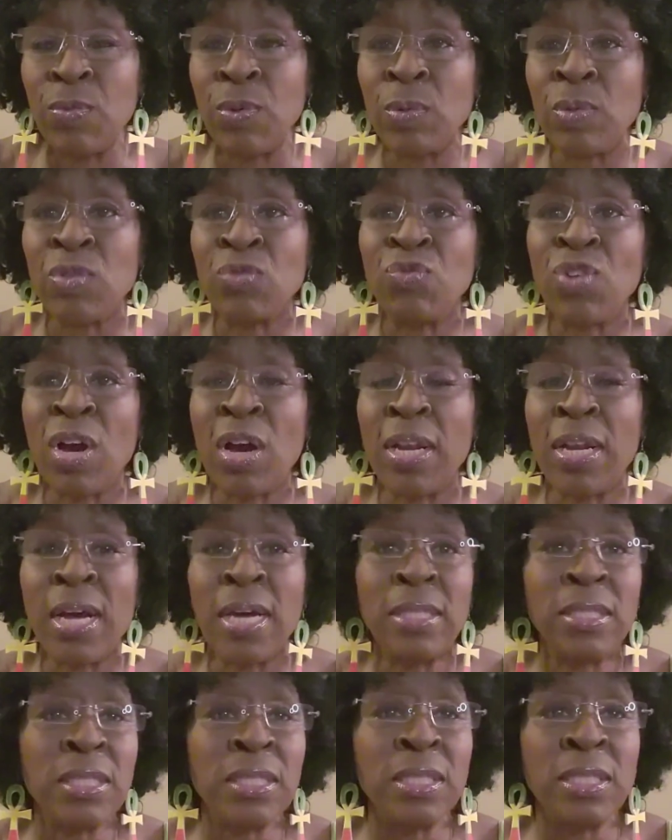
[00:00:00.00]
What was Ron
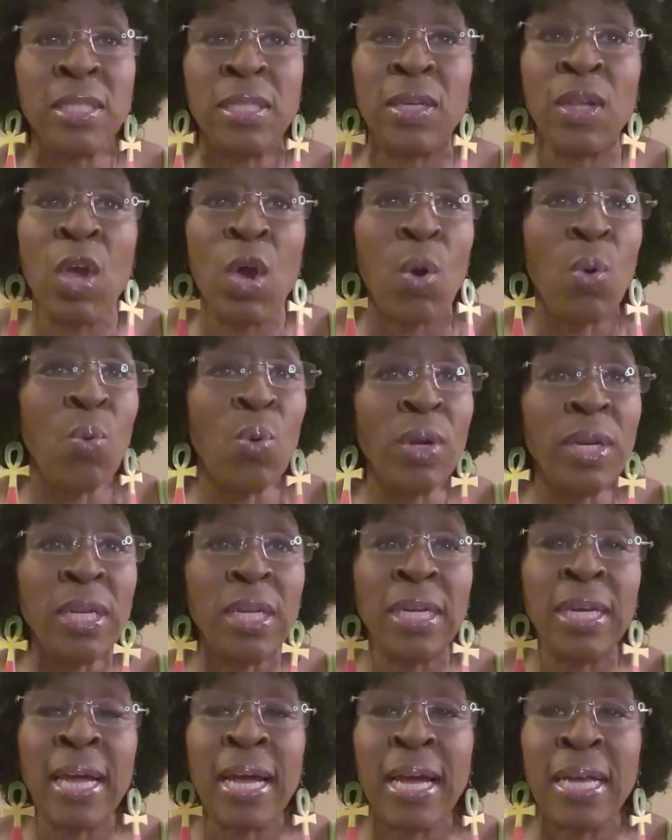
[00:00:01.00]
Eyes? They said one of
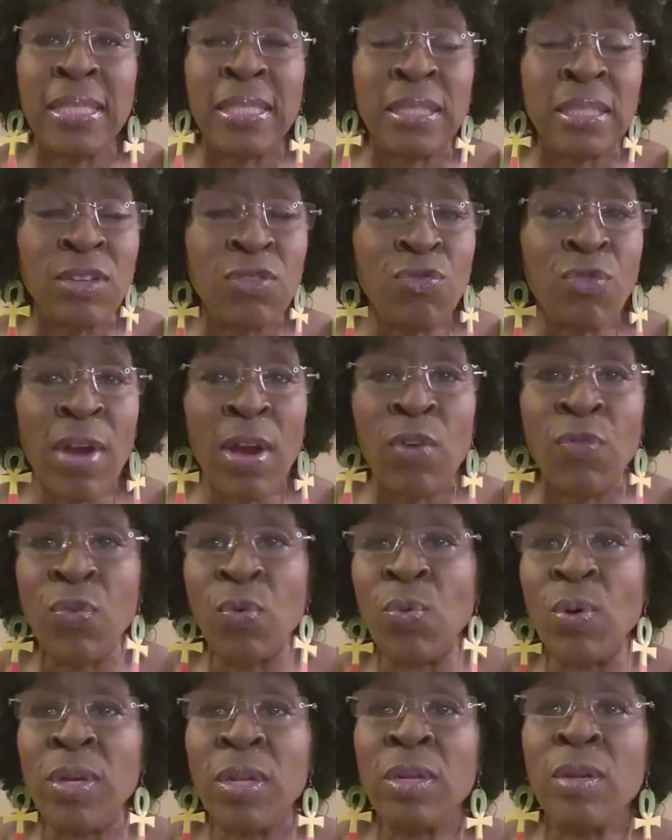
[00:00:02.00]
the guys I think Ralph
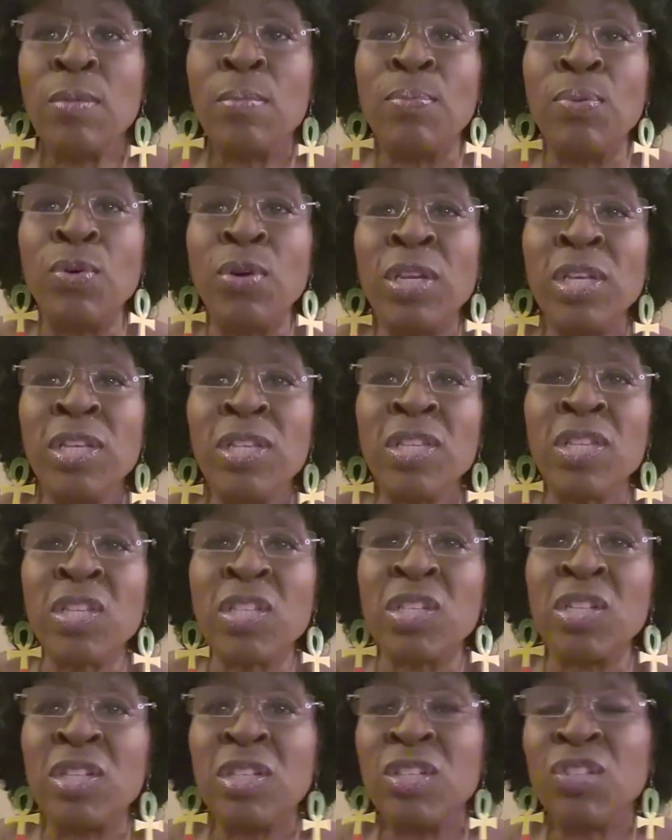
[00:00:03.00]
or one of them bought his
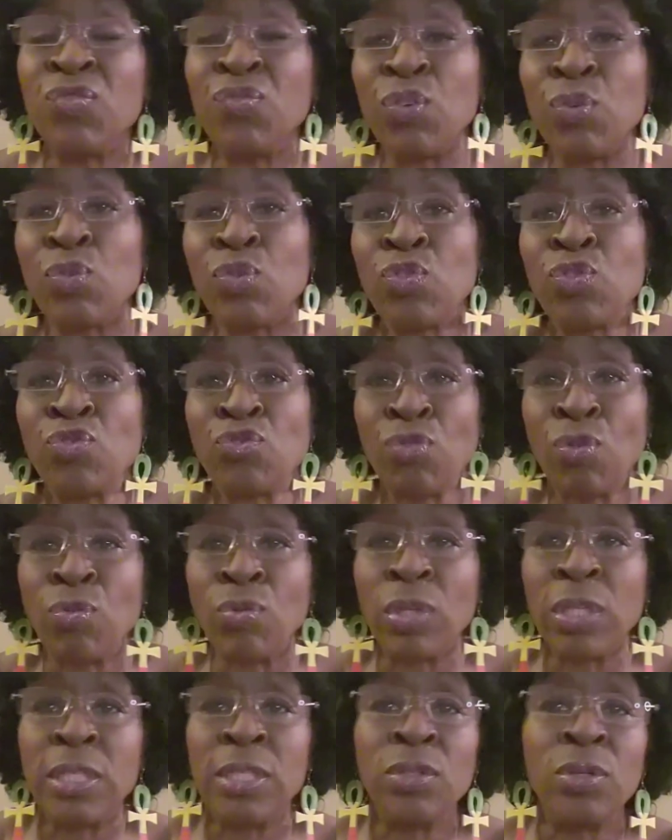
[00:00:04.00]
son his first
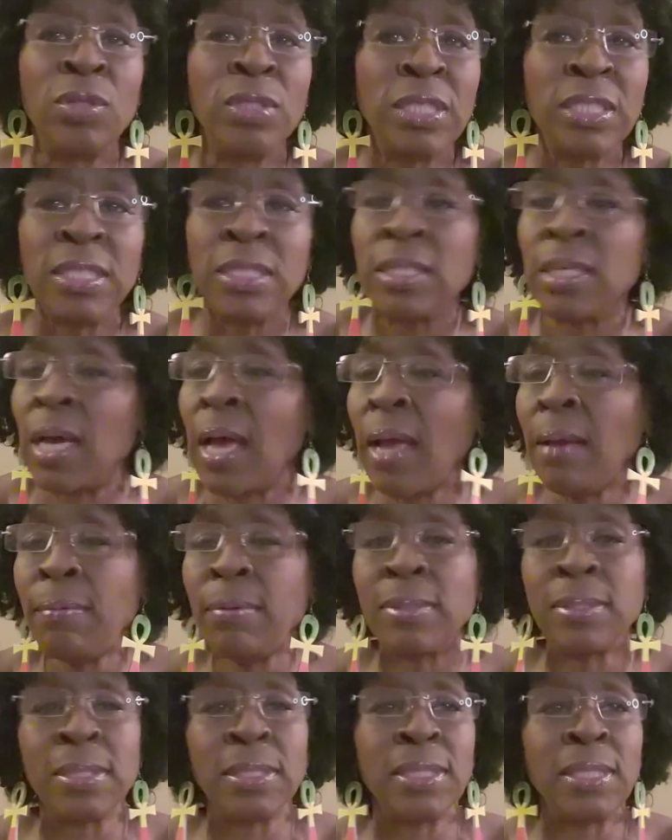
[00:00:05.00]
stroller and all this stuff. I
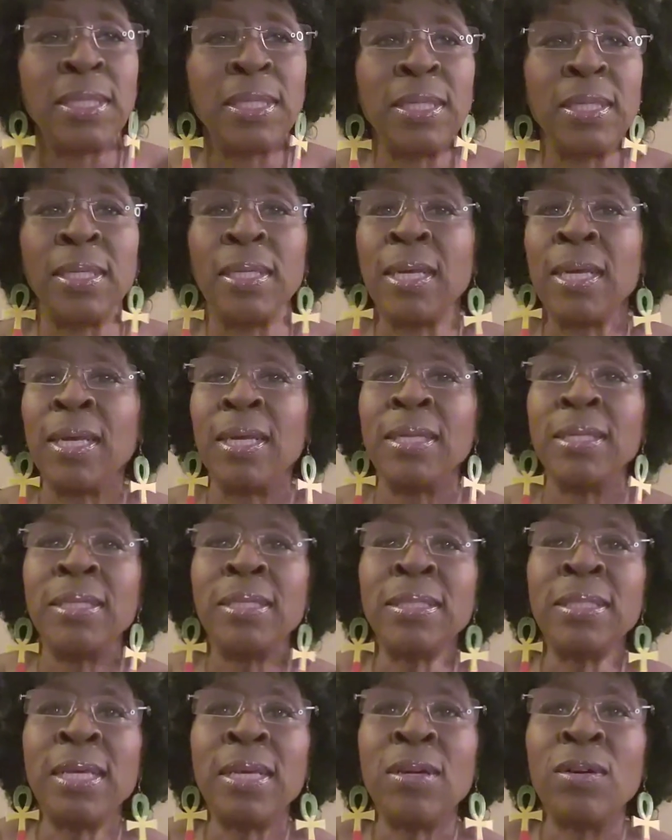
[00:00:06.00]
was like,
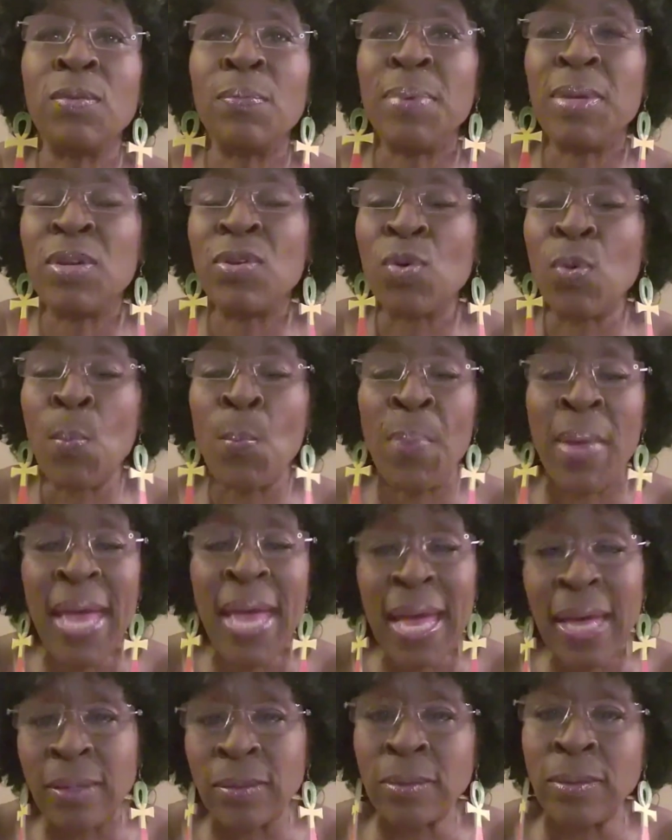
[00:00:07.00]
this ain't gonna be no
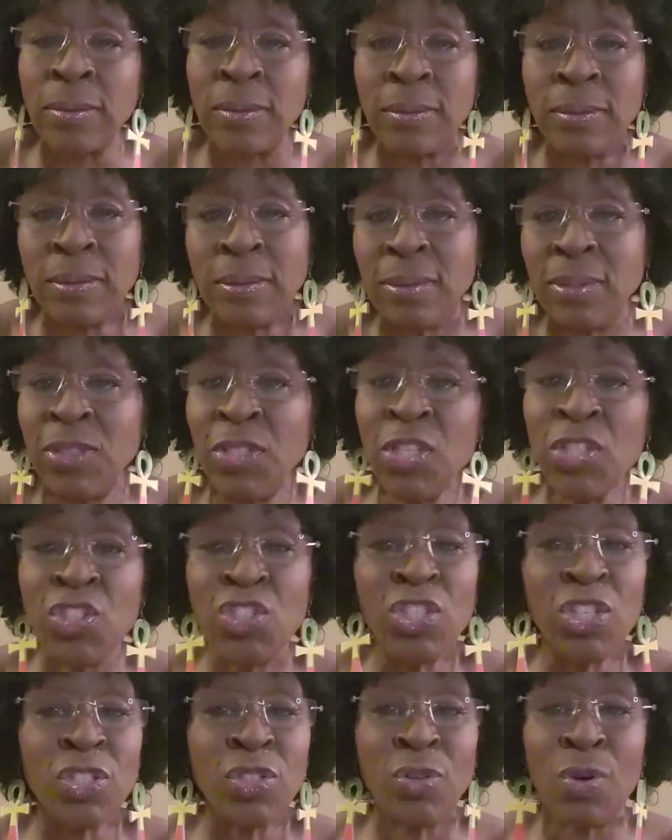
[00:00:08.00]
battle. This
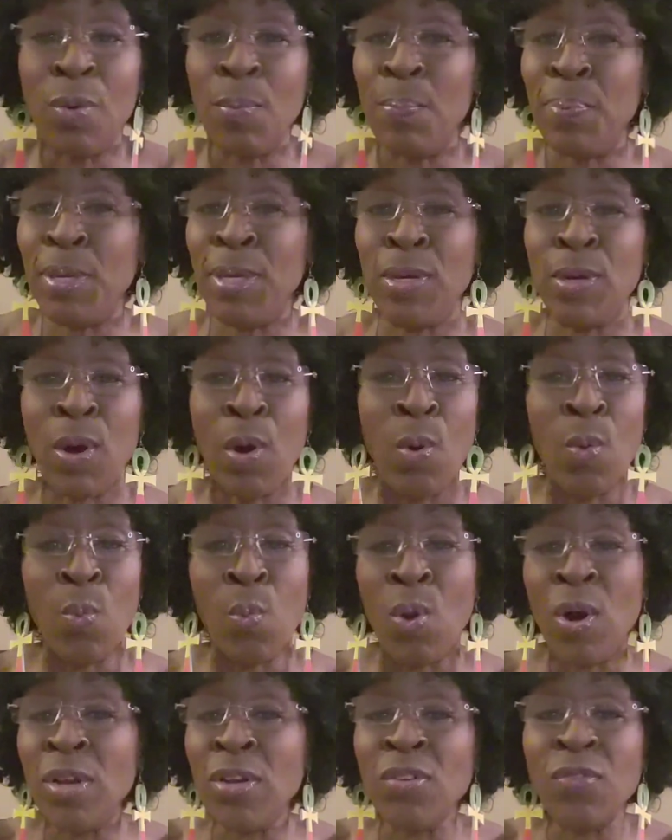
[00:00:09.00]
just gonna be a
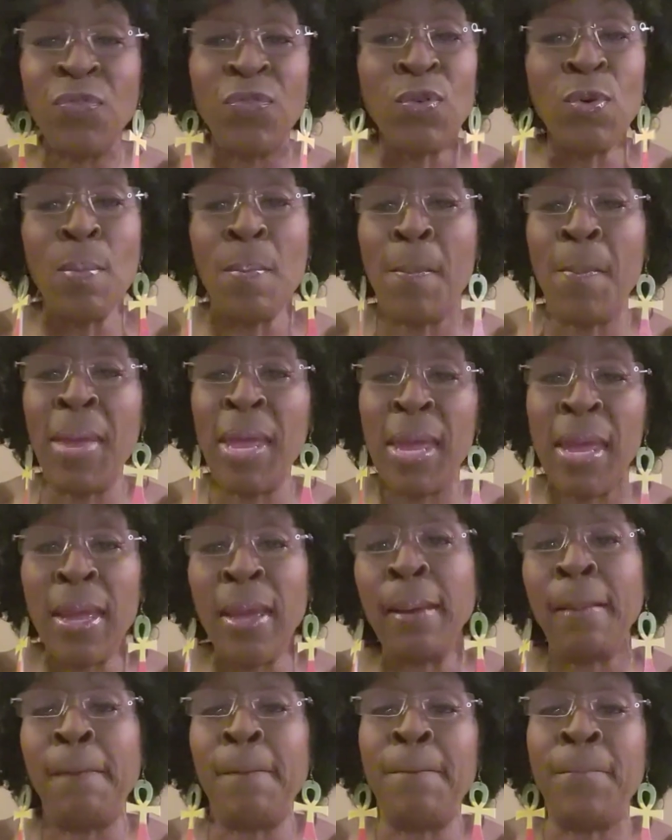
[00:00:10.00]
wonderful
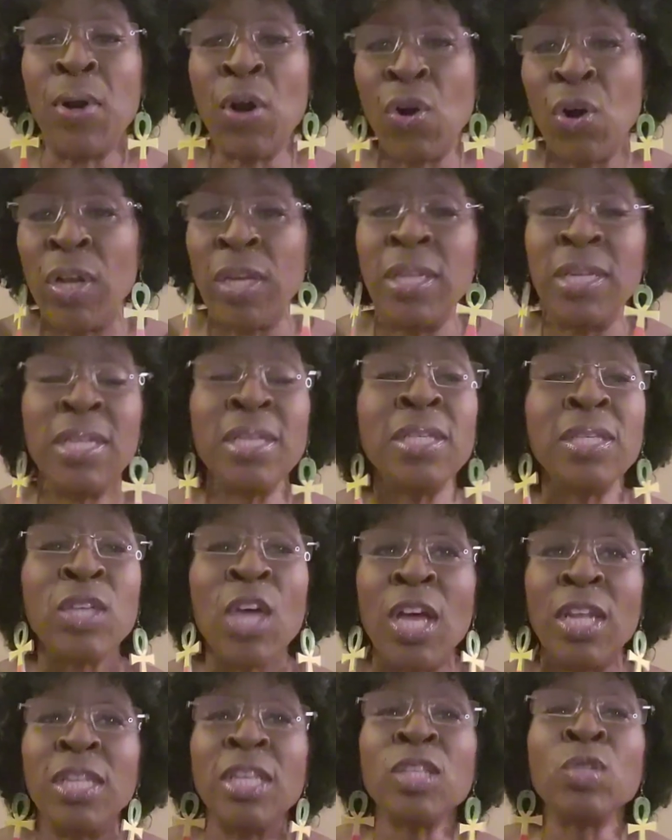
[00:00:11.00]
big party. This
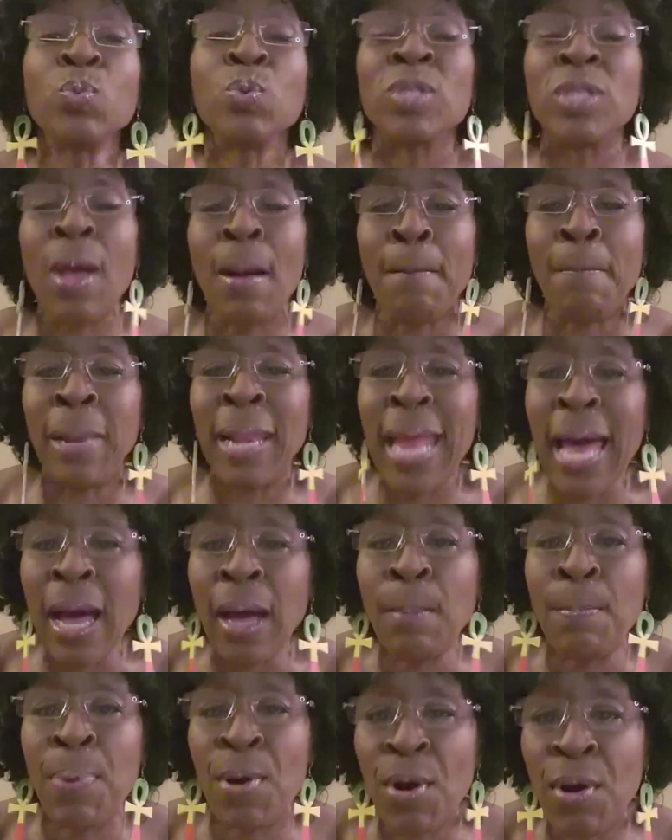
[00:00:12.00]
this was a
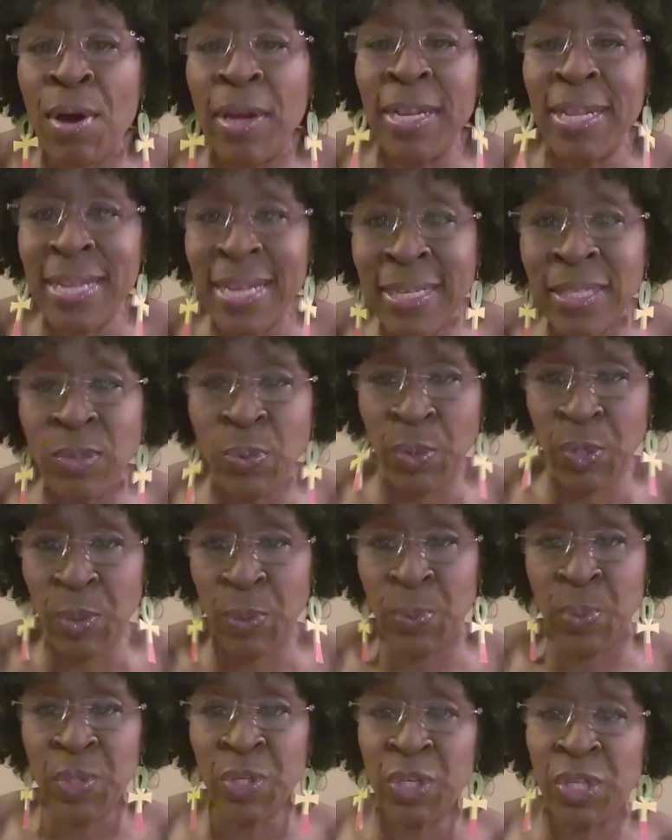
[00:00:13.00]
block party. That's what
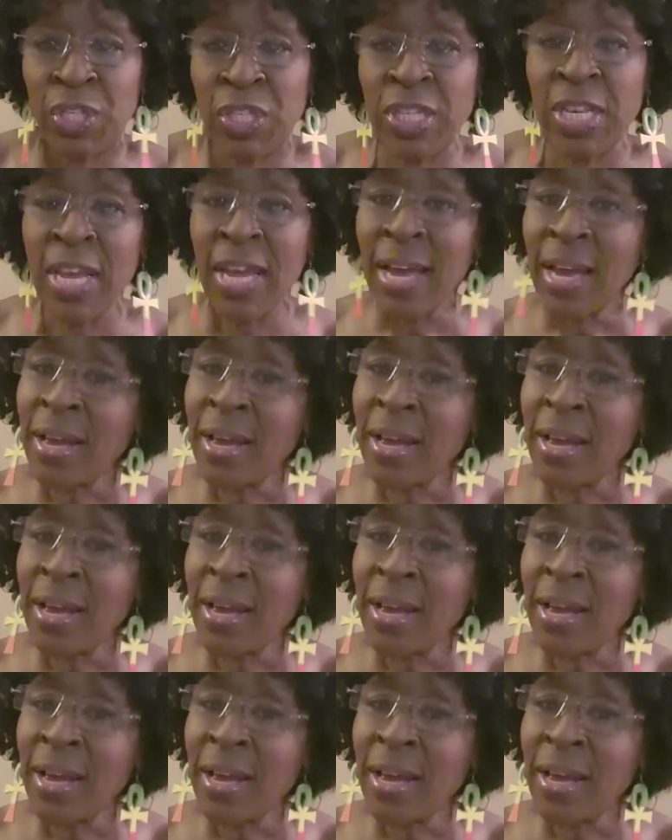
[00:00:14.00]
it was.